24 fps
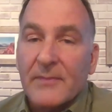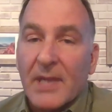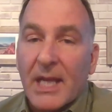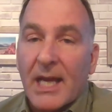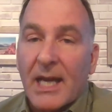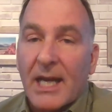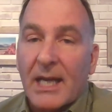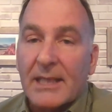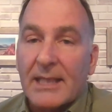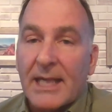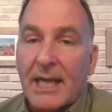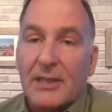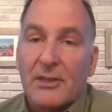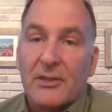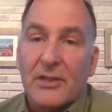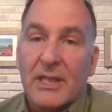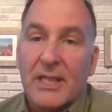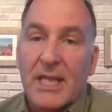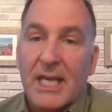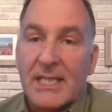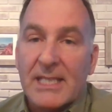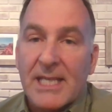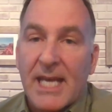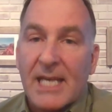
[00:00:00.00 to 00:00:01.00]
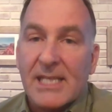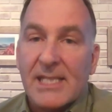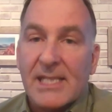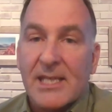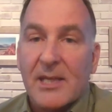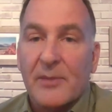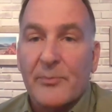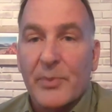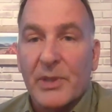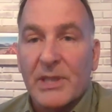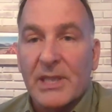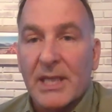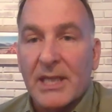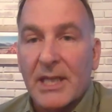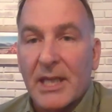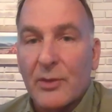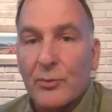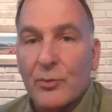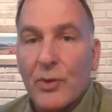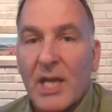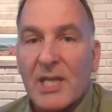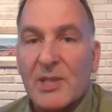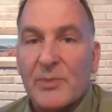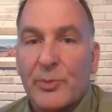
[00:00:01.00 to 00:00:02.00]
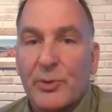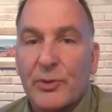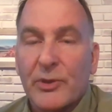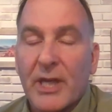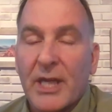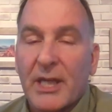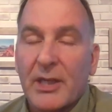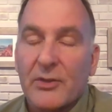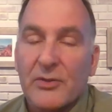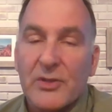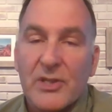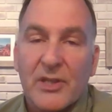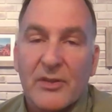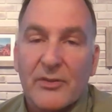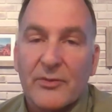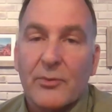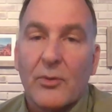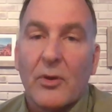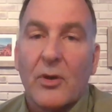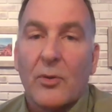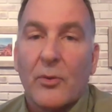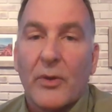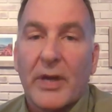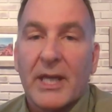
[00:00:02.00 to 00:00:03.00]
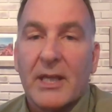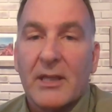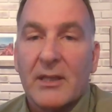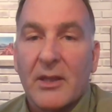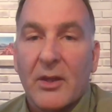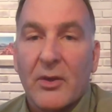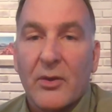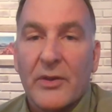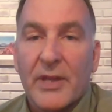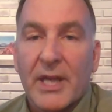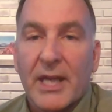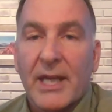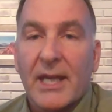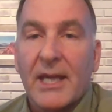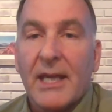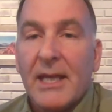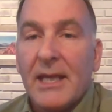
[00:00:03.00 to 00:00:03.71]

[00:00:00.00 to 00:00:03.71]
Uh, not only they test it, but they need respirators and throwaway clothing.